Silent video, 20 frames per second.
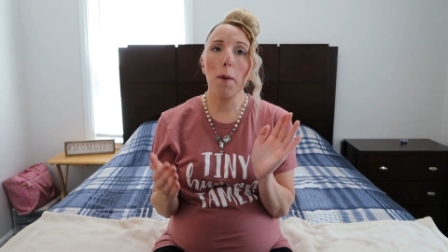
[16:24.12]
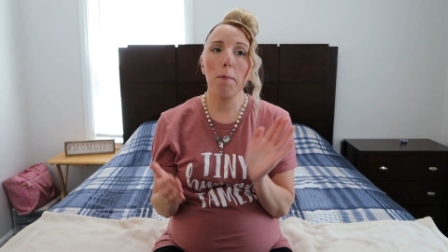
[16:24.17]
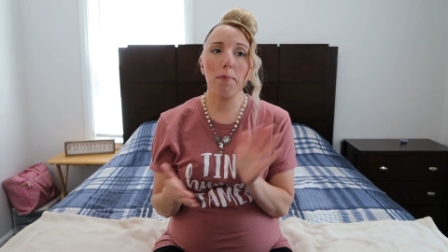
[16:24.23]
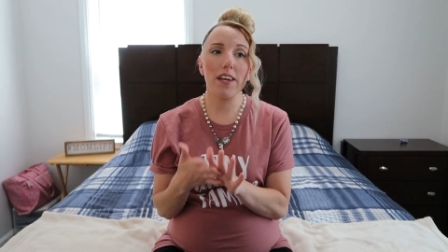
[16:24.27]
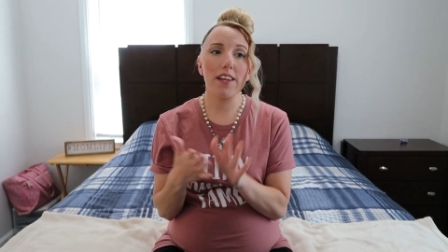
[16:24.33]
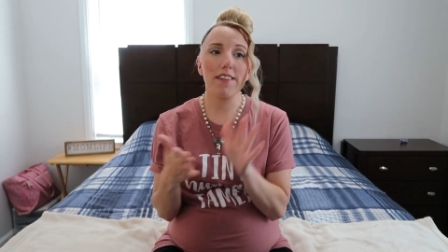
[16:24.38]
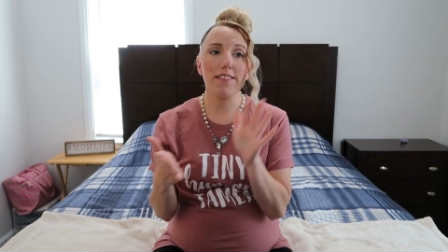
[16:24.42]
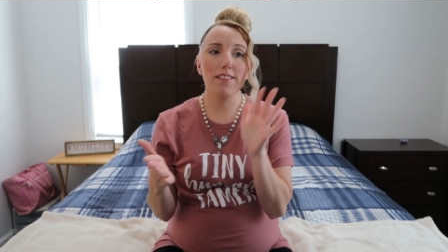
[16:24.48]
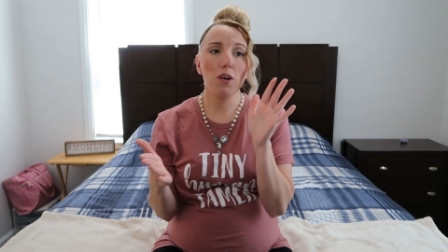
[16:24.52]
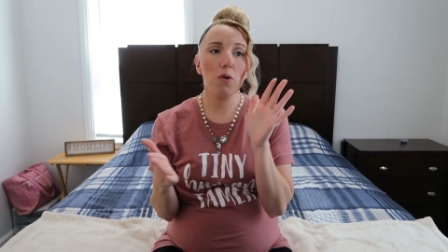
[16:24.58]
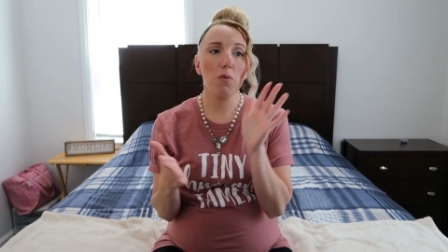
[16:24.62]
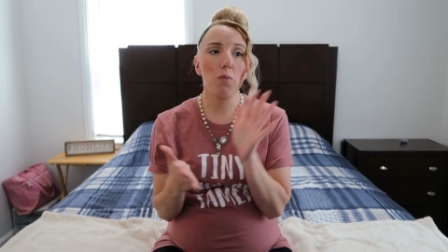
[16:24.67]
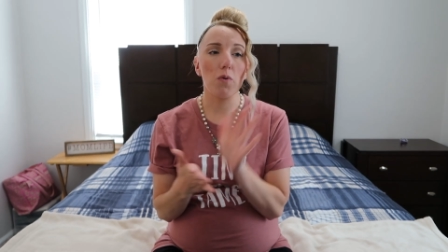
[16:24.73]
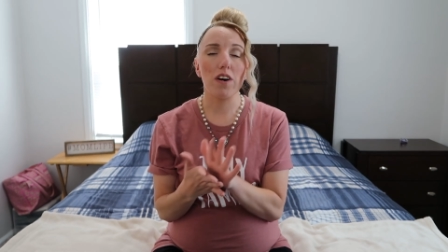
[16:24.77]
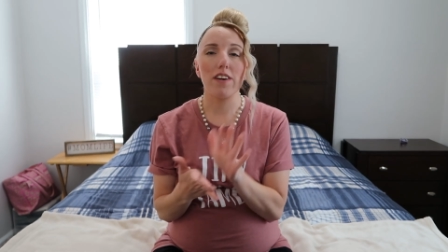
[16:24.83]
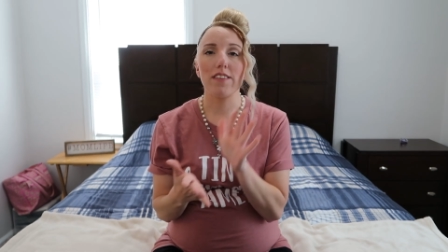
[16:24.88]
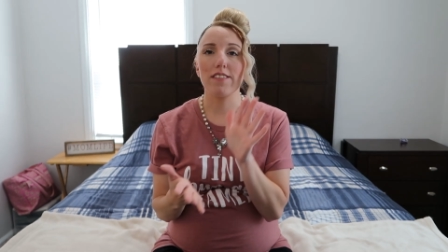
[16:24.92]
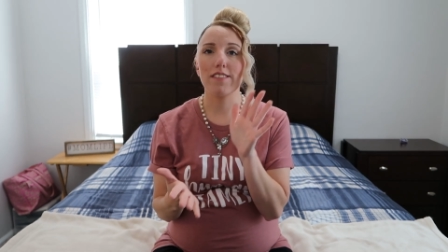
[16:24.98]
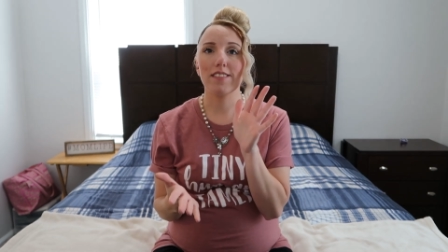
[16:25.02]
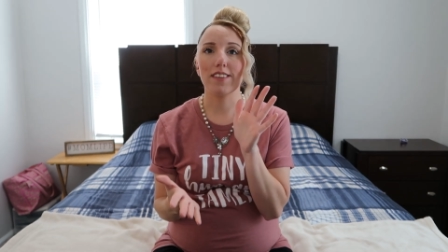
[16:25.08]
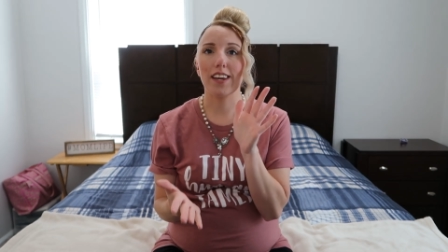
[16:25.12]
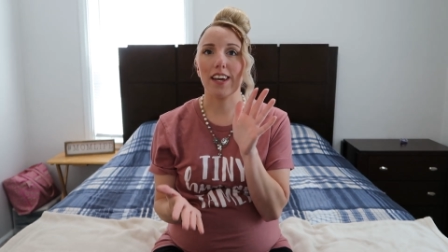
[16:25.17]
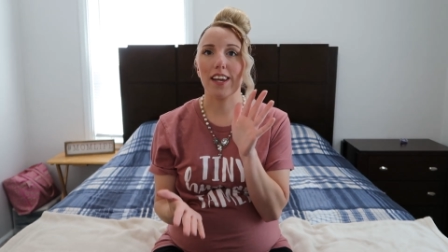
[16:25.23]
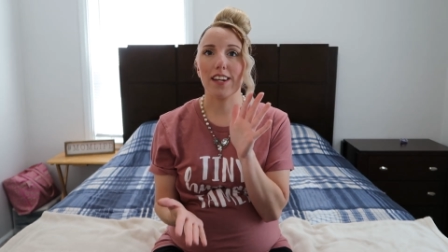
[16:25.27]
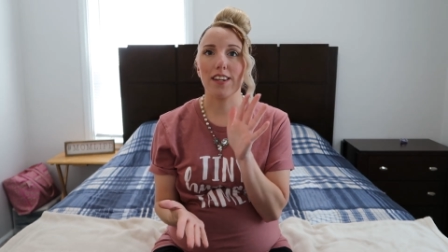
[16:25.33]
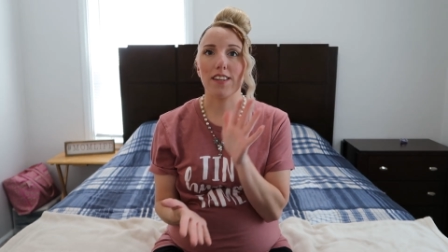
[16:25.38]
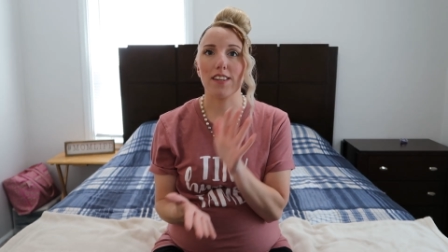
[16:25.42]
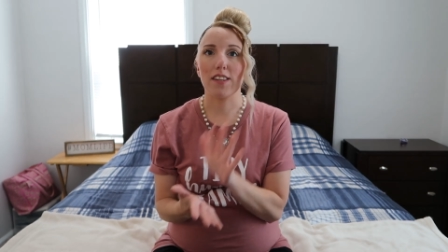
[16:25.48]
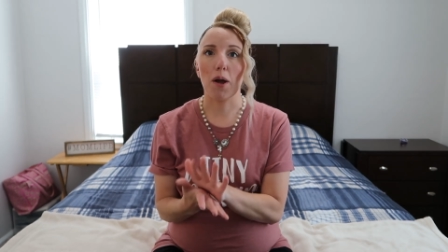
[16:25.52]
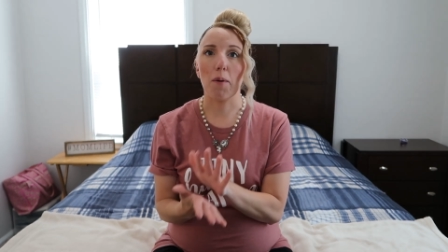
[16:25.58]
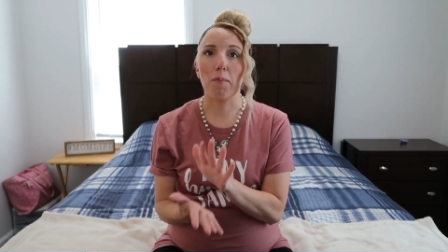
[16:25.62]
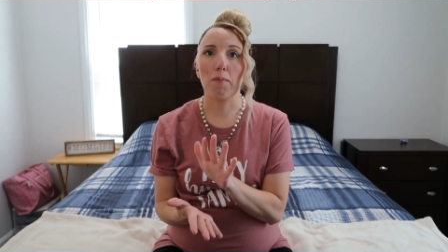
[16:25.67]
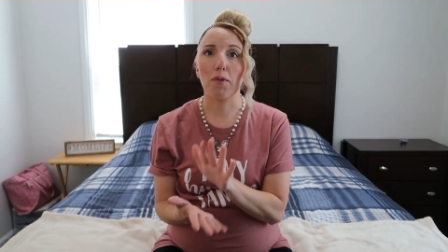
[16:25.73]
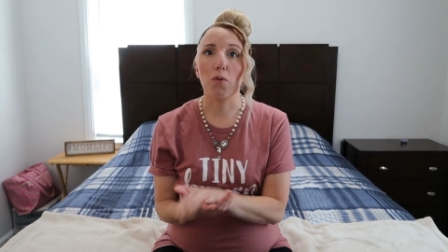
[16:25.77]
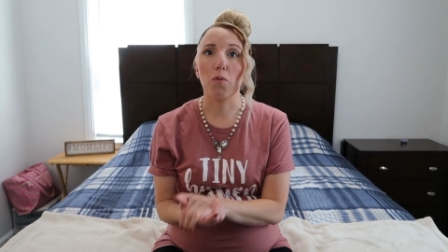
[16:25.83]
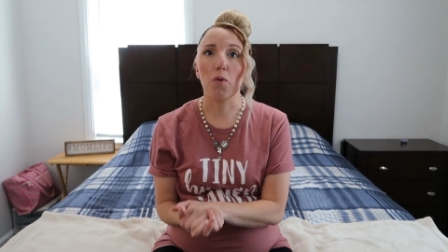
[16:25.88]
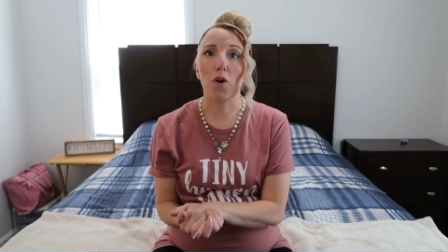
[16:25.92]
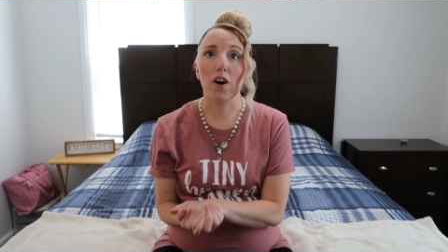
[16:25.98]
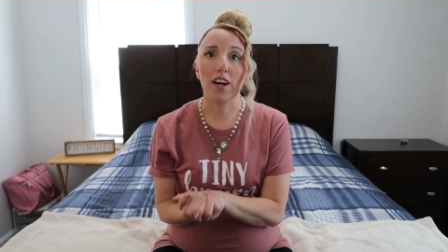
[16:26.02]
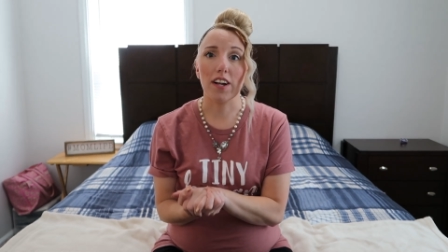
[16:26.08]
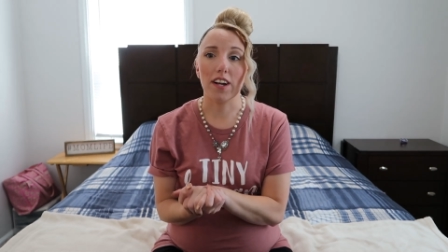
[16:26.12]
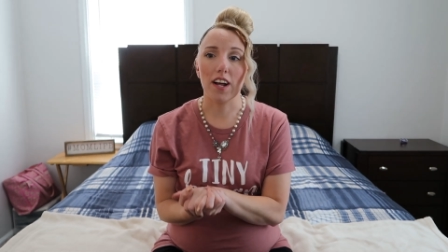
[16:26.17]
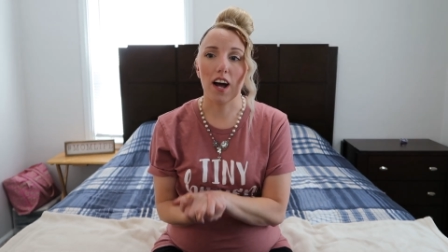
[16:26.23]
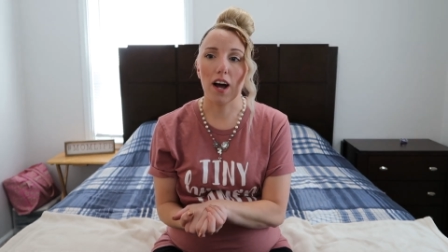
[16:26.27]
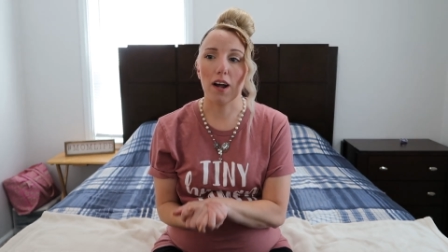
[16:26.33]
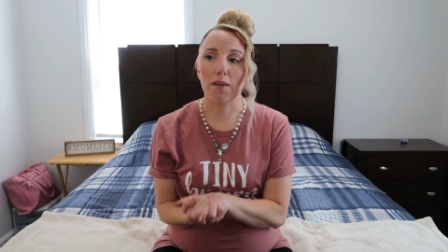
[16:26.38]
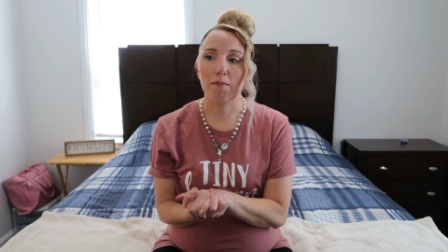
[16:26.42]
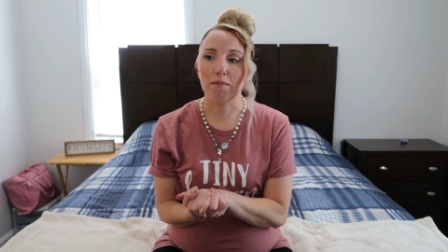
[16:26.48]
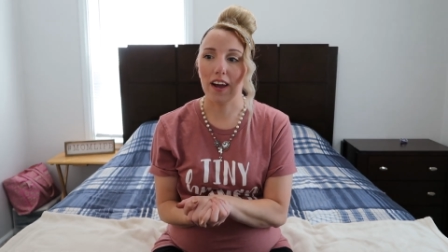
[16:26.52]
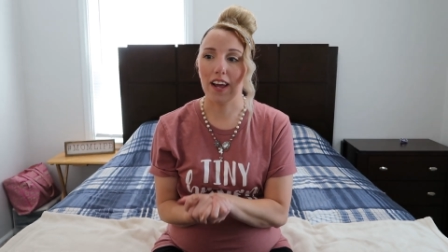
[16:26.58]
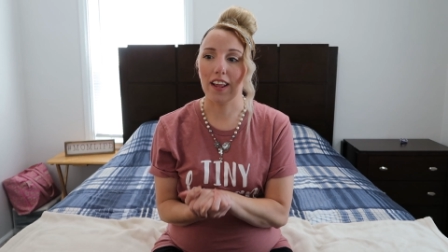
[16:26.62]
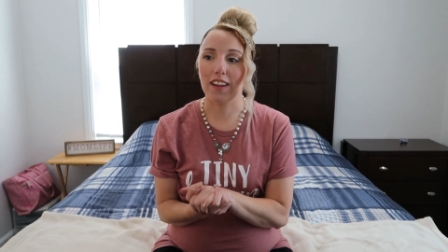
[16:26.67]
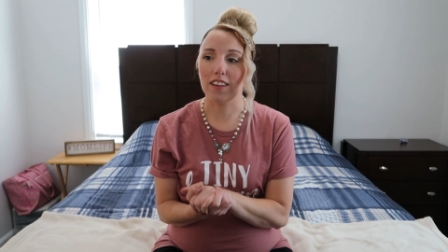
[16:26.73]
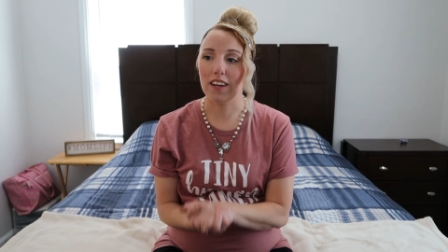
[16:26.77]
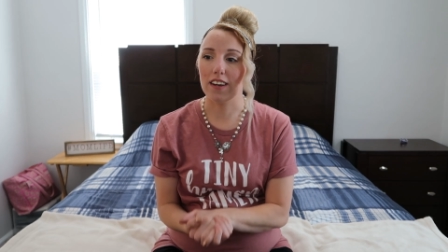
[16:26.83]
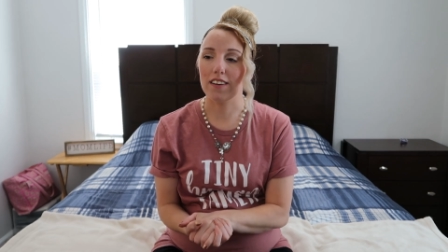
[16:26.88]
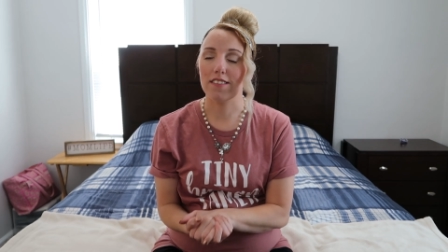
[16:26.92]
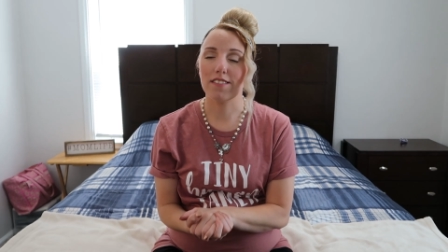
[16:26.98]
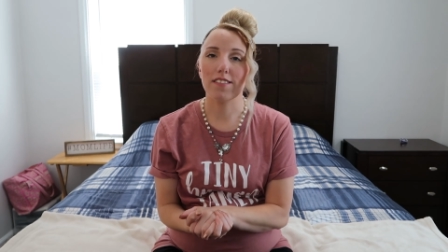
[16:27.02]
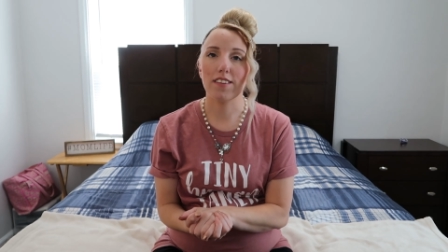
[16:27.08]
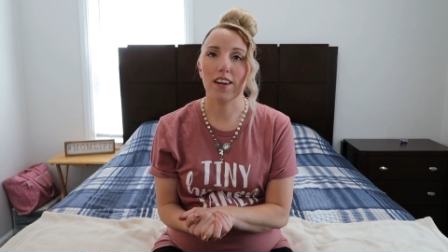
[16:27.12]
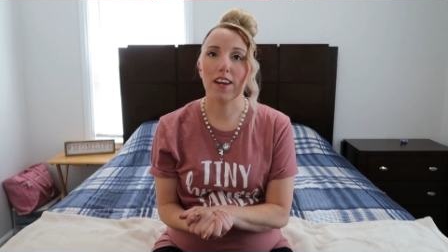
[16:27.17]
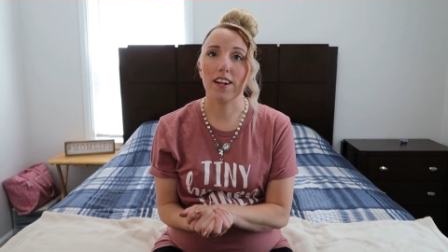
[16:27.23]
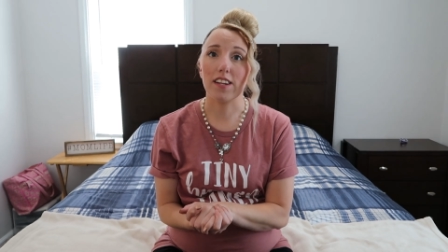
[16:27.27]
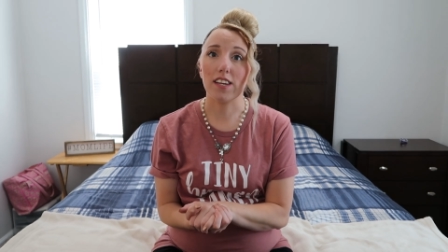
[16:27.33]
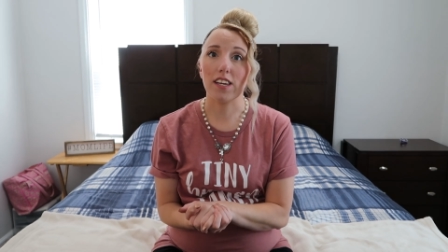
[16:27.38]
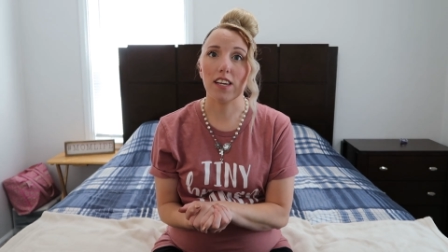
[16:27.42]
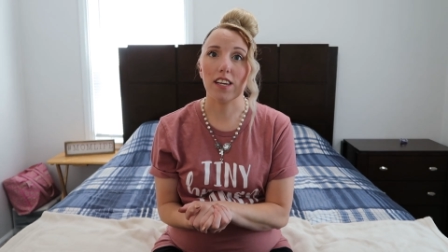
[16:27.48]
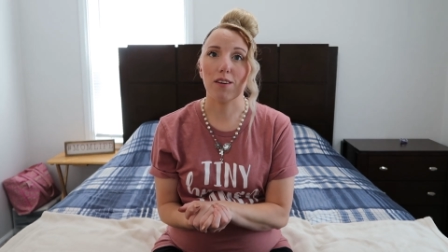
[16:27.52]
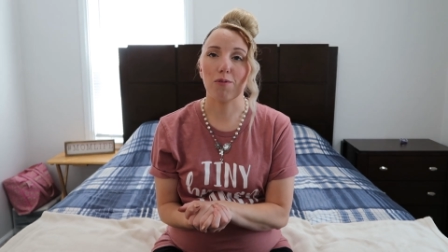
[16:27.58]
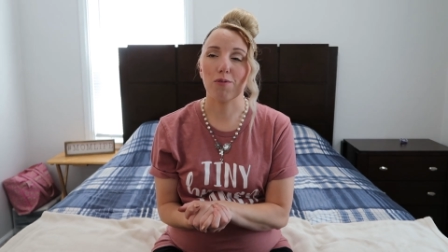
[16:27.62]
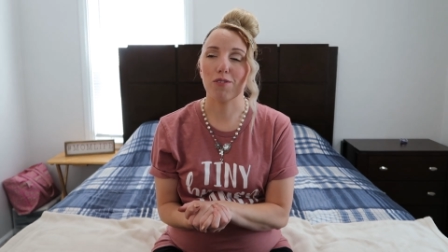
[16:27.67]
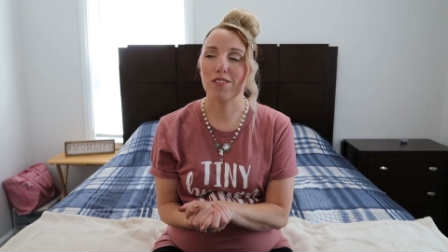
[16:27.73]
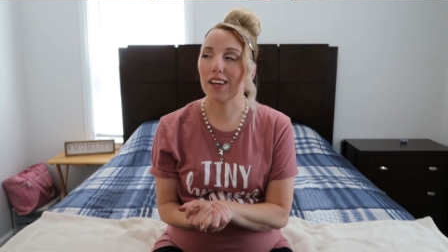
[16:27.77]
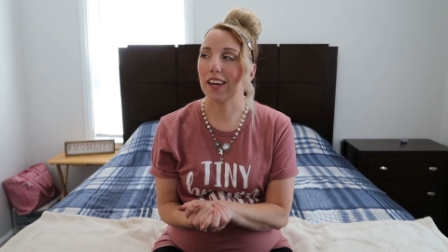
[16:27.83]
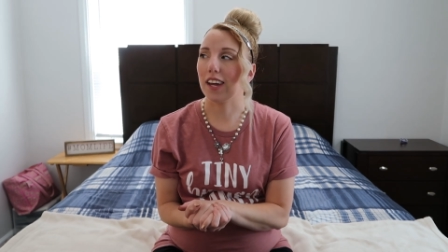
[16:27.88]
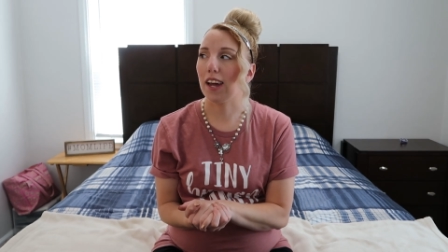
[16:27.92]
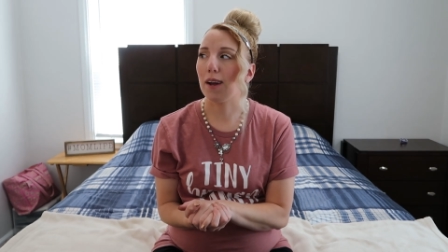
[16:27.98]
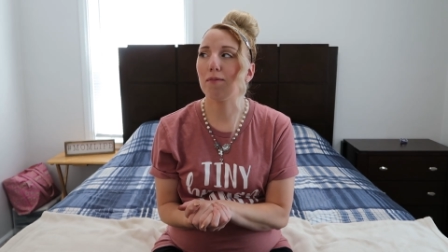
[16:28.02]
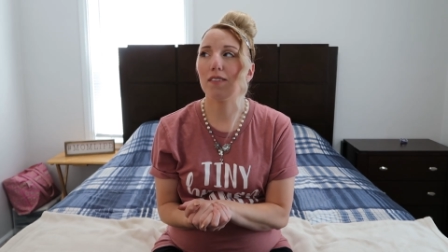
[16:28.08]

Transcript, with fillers: pizza was like number one on my list, and he was like,